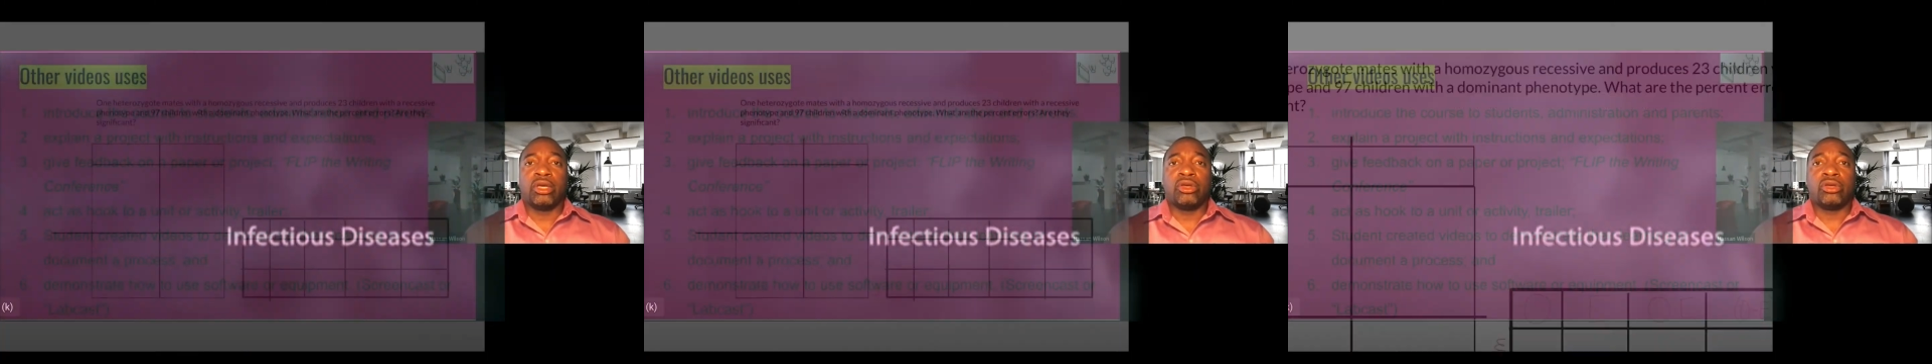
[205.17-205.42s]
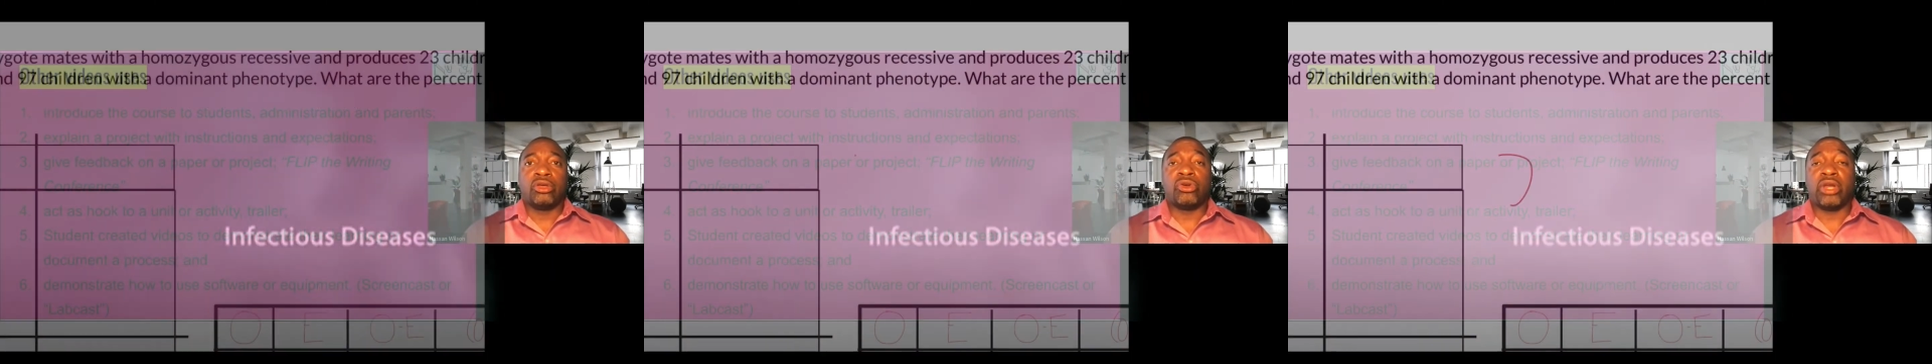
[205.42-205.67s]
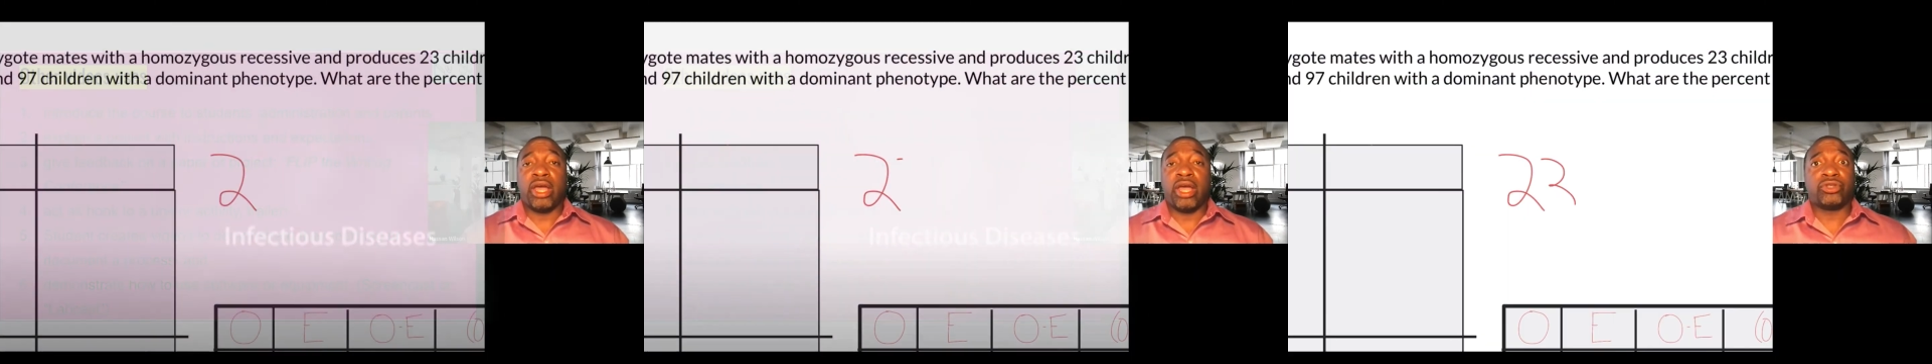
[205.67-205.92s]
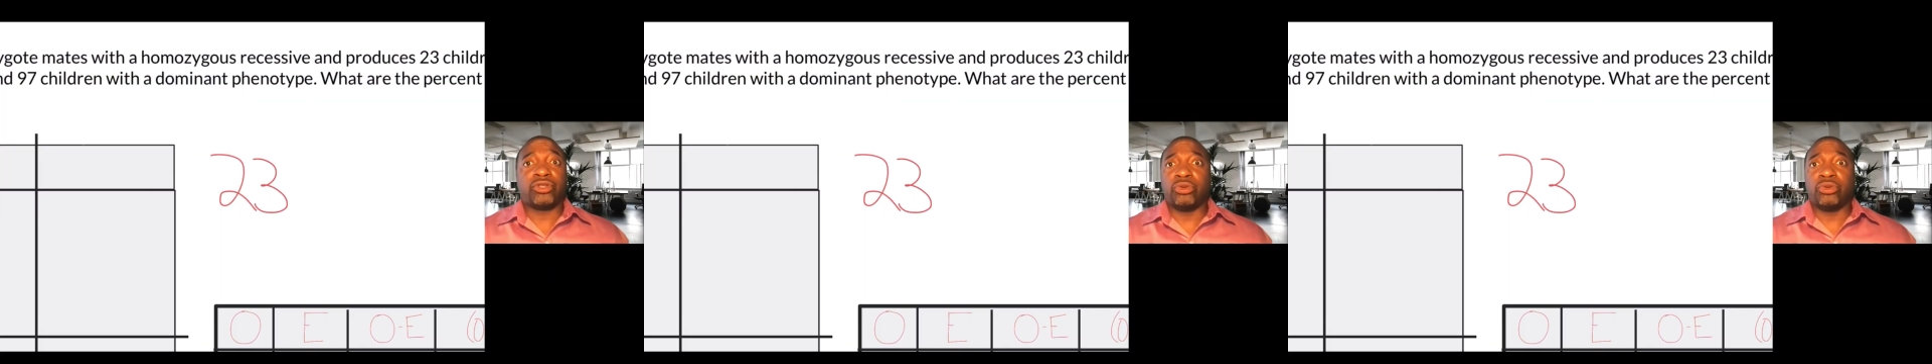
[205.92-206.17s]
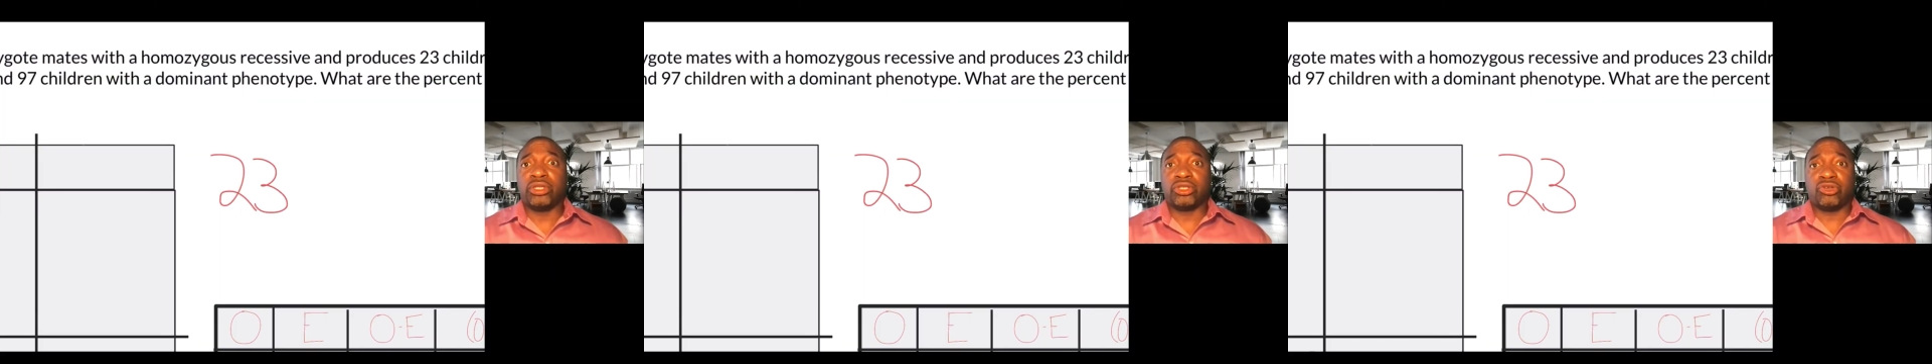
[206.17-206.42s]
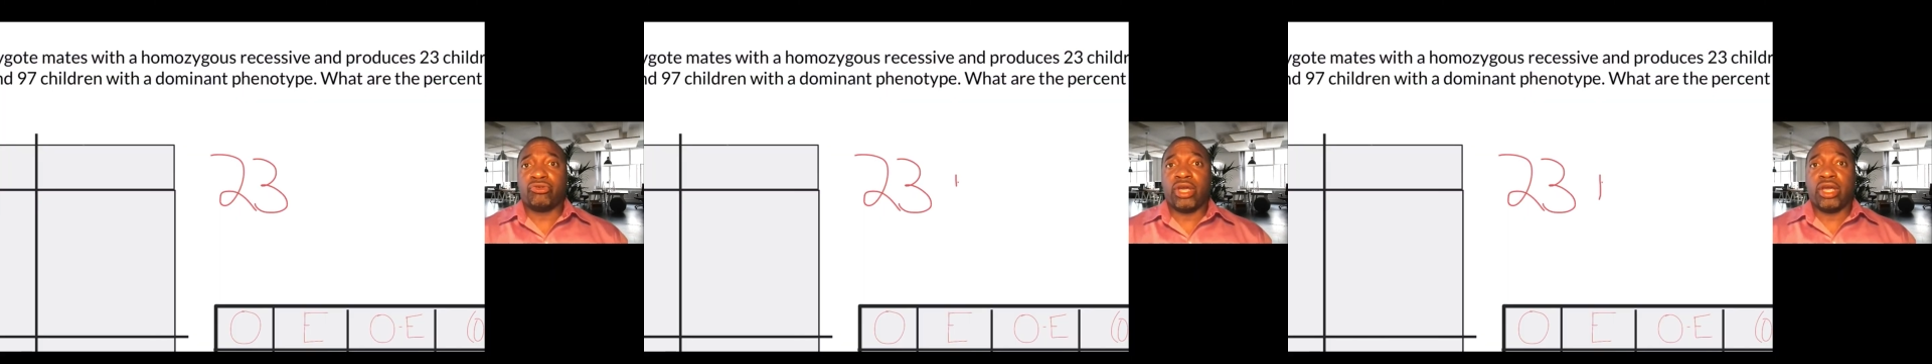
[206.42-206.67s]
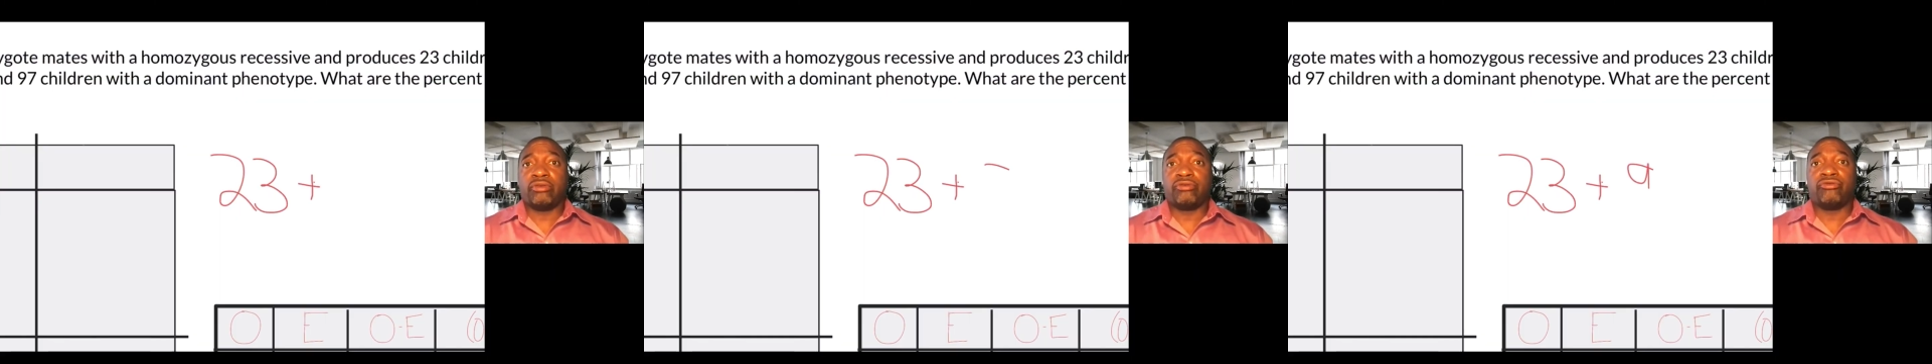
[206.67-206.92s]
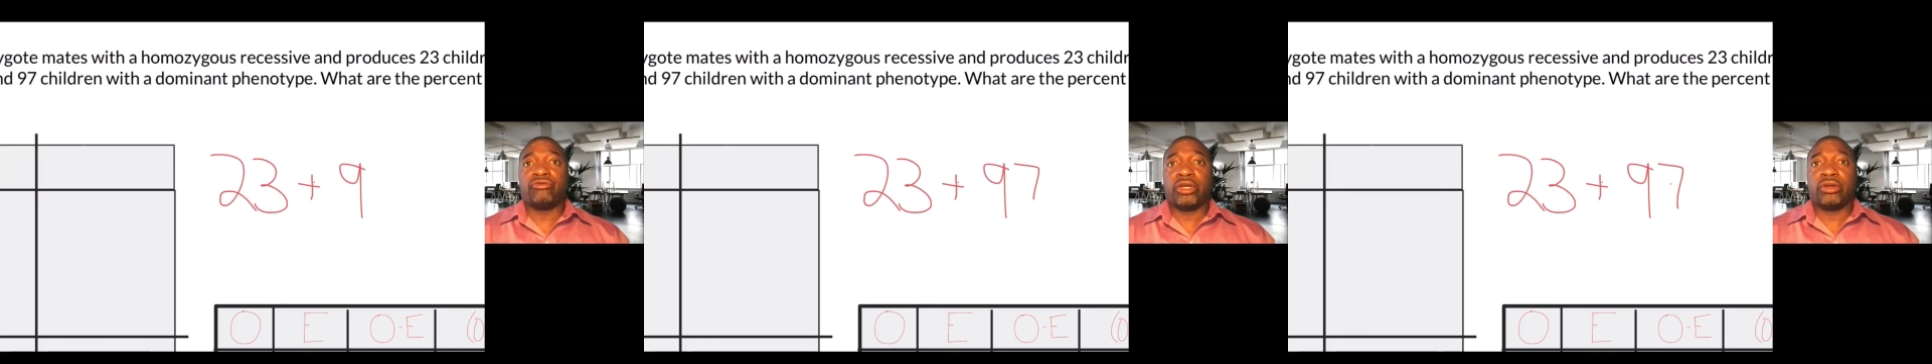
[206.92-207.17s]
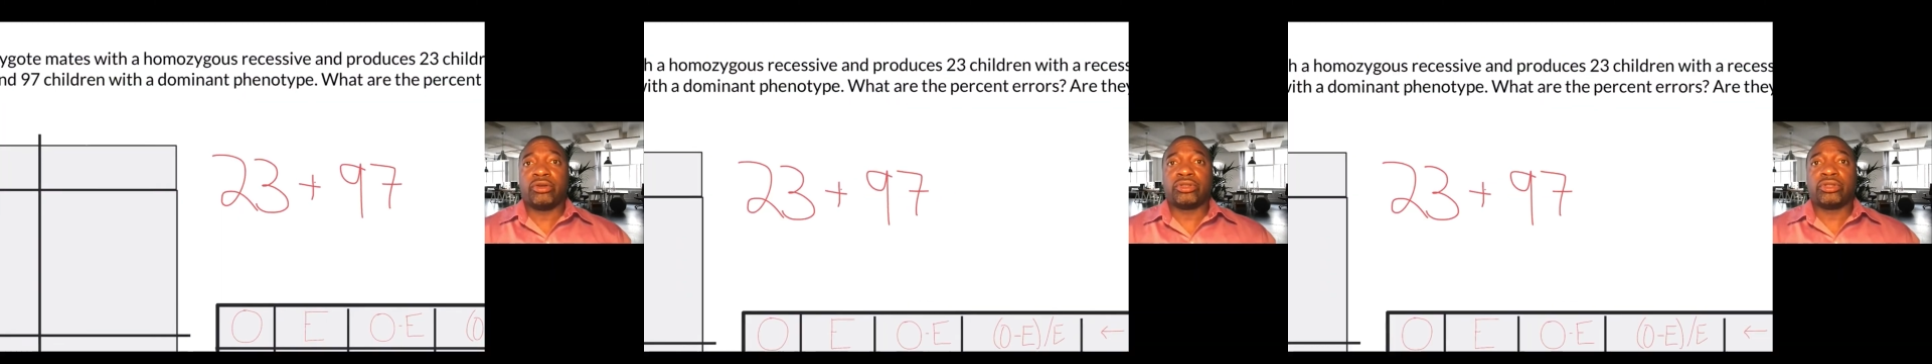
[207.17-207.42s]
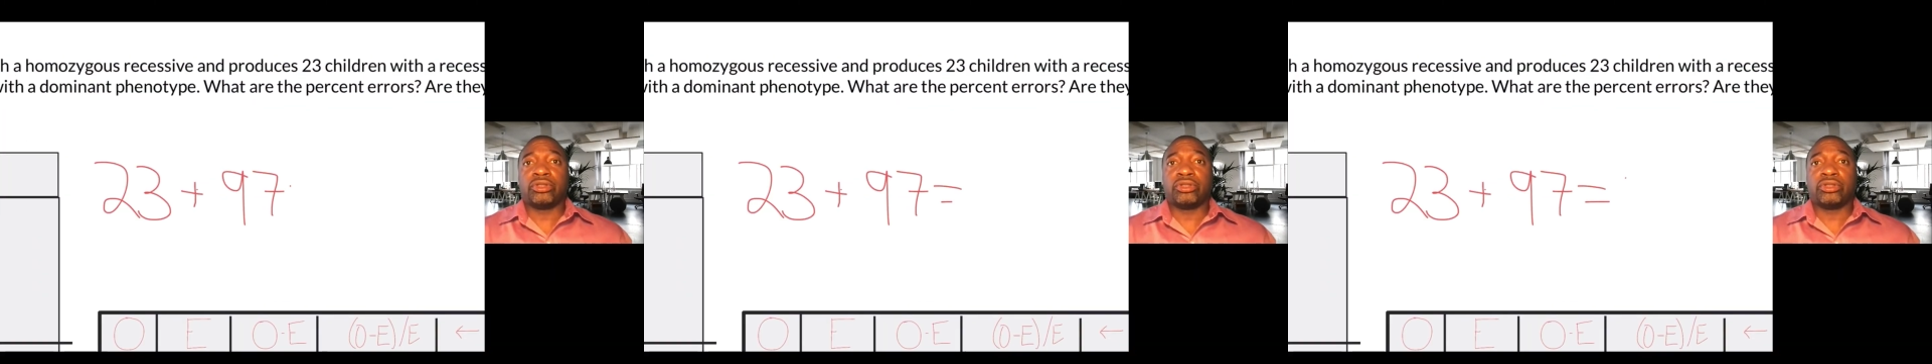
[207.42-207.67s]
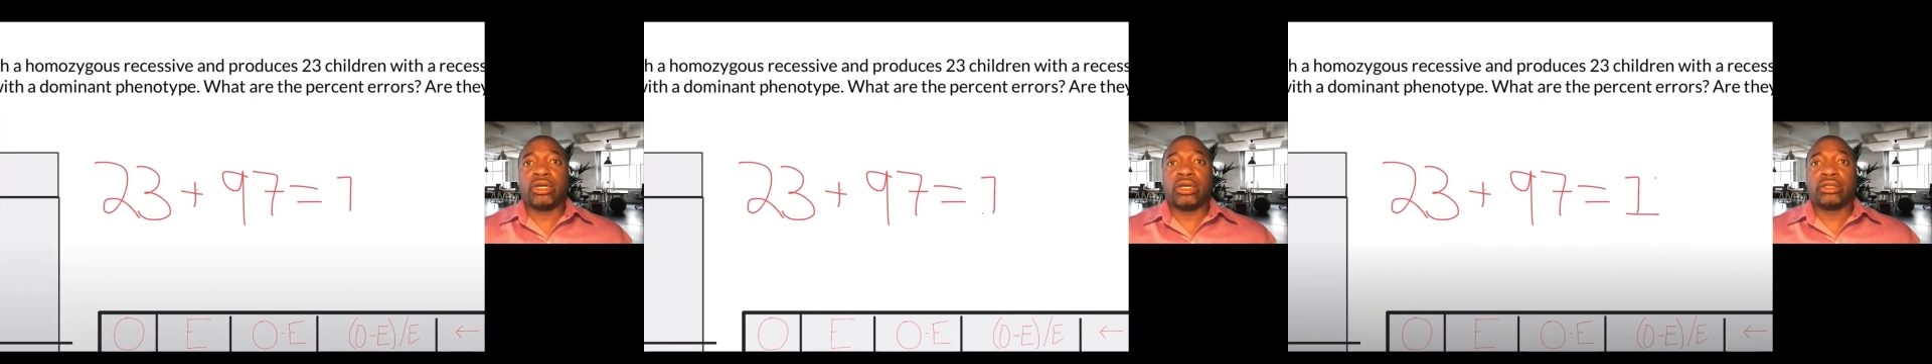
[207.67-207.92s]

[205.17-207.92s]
You can have students create videos.